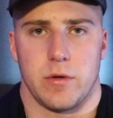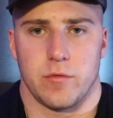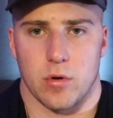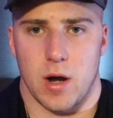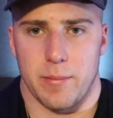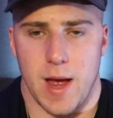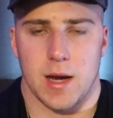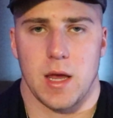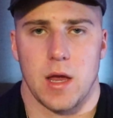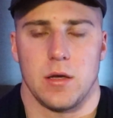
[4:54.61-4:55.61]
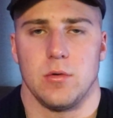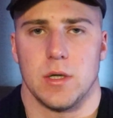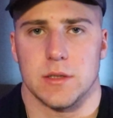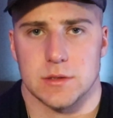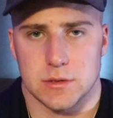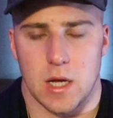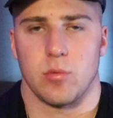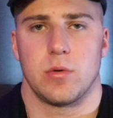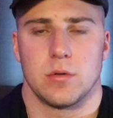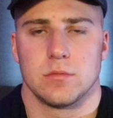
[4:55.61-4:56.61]
before I backhand you in the
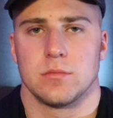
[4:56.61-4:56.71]
snout.